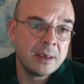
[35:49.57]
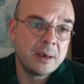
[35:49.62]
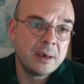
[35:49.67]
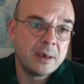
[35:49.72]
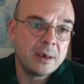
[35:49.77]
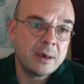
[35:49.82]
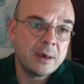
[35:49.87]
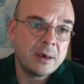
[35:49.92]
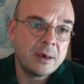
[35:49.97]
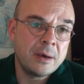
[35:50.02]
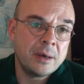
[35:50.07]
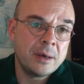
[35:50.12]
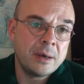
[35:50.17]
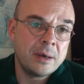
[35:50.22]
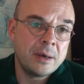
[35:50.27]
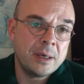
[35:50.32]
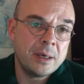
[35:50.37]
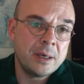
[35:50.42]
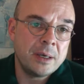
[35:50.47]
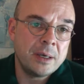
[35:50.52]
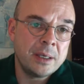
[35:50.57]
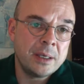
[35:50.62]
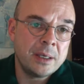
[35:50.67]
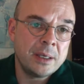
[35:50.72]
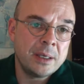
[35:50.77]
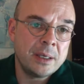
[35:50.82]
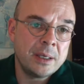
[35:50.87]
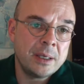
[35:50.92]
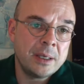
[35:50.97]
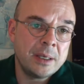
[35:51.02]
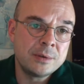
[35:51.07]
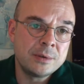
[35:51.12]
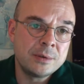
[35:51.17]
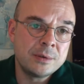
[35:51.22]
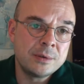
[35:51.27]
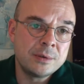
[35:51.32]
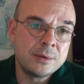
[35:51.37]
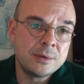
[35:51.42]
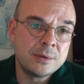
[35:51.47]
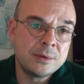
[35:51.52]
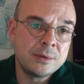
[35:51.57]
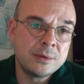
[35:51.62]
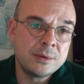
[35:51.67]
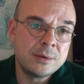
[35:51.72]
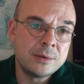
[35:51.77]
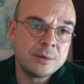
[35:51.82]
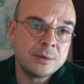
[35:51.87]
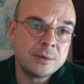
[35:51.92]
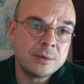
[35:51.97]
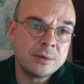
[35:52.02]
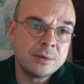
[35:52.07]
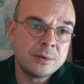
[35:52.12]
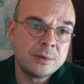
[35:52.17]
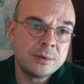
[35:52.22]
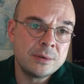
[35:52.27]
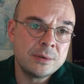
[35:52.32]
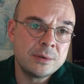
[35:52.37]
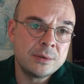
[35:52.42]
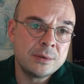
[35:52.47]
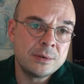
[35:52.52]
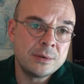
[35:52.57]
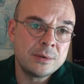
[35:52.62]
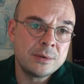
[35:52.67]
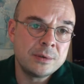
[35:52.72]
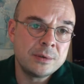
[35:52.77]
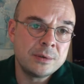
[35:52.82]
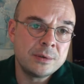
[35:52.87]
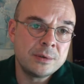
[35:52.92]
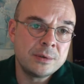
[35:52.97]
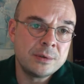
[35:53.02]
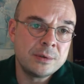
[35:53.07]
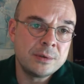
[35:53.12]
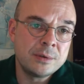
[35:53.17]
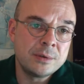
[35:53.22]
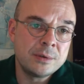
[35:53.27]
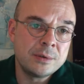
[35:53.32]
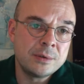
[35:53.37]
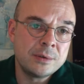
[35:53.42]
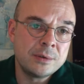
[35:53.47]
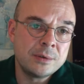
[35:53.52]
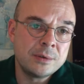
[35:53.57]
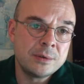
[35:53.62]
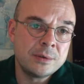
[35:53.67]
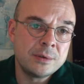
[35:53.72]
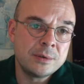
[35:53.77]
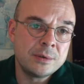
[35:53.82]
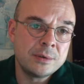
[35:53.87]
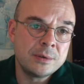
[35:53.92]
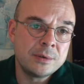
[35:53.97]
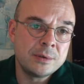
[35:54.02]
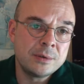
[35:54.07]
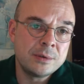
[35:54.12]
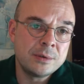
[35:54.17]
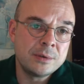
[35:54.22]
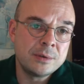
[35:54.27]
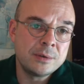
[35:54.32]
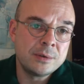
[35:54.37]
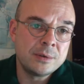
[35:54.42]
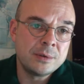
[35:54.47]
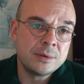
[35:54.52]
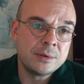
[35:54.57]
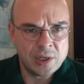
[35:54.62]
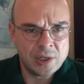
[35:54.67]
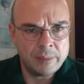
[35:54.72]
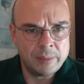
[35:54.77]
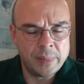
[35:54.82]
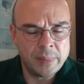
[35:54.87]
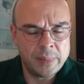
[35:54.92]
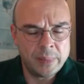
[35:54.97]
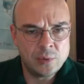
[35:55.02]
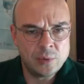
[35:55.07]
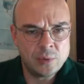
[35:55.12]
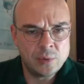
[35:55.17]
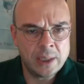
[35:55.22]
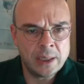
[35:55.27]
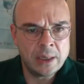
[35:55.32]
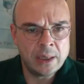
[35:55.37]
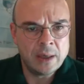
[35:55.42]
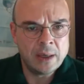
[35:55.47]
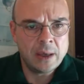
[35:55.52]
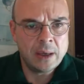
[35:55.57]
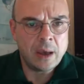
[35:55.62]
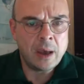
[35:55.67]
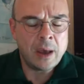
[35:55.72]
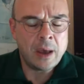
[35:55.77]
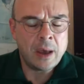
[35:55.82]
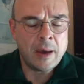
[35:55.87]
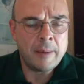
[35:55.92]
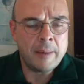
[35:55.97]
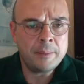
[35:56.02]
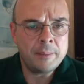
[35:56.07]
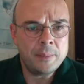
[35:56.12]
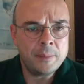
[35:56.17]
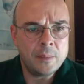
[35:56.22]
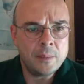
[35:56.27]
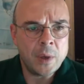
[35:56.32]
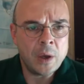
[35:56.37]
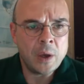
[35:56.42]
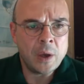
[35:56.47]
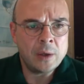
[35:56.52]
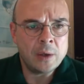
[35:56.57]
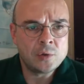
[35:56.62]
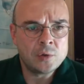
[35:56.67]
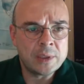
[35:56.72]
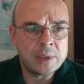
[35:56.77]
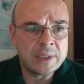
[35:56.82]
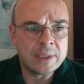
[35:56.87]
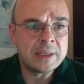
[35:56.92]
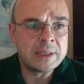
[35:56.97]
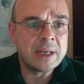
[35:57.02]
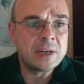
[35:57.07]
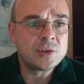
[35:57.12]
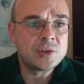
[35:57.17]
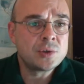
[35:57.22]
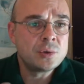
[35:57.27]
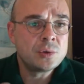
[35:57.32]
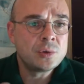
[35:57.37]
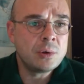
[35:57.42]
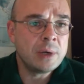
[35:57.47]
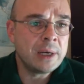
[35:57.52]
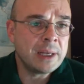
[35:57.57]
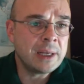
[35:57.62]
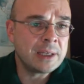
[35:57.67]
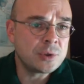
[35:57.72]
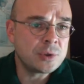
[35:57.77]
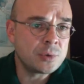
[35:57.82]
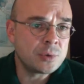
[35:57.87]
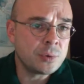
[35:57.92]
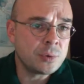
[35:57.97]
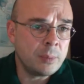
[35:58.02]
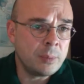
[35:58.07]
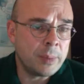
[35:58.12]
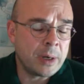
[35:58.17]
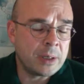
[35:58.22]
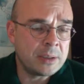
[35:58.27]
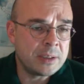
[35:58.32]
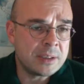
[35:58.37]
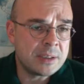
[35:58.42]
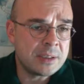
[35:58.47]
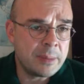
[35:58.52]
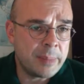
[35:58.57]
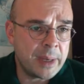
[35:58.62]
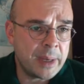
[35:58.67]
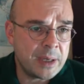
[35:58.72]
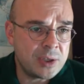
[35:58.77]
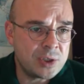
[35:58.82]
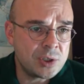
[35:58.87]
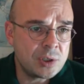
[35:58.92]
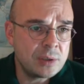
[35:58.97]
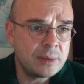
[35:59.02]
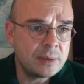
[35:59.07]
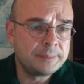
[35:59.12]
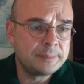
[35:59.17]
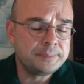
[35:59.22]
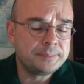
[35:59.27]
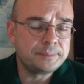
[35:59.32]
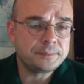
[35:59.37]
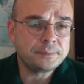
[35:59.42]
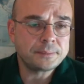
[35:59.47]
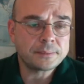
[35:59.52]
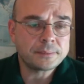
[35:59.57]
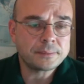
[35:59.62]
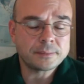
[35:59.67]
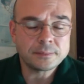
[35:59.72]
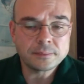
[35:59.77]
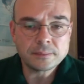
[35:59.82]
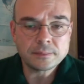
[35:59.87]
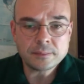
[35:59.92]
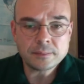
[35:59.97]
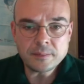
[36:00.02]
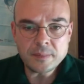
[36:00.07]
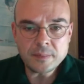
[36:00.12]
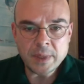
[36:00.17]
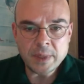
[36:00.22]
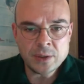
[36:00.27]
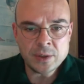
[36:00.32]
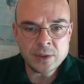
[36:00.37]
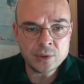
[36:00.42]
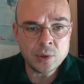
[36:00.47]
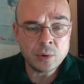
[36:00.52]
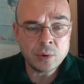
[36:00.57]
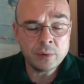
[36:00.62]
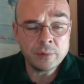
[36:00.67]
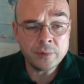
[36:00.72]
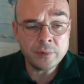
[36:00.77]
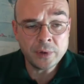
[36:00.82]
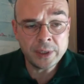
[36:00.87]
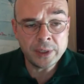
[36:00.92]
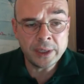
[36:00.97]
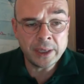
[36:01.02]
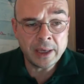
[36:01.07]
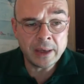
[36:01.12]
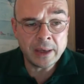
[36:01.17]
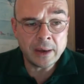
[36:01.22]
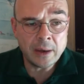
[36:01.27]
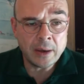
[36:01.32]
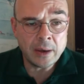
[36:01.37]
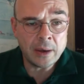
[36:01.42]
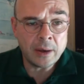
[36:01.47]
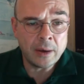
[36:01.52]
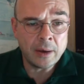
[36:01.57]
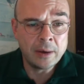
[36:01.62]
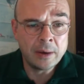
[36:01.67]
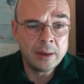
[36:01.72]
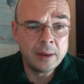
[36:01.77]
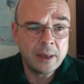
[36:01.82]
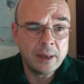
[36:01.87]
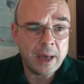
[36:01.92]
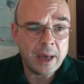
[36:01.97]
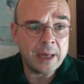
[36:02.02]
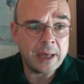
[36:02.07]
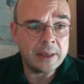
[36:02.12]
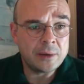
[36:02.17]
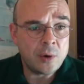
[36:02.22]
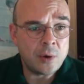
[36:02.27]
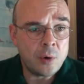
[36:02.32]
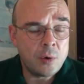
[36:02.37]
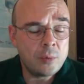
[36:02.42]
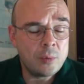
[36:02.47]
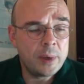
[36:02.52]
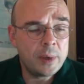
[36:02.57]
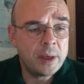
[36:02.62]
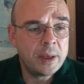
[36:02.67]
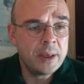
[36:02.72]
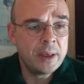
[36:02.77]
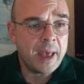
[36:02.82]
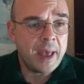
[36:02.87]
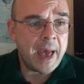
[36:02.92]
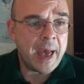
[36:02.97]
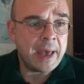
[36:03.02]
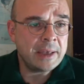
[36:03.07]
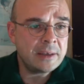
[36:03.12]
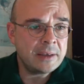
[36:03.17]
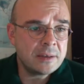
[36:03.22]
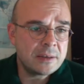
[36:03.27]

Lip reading: it also invites us to think and maybe explore better the relationship between transnational electoral participation, so voting at home, and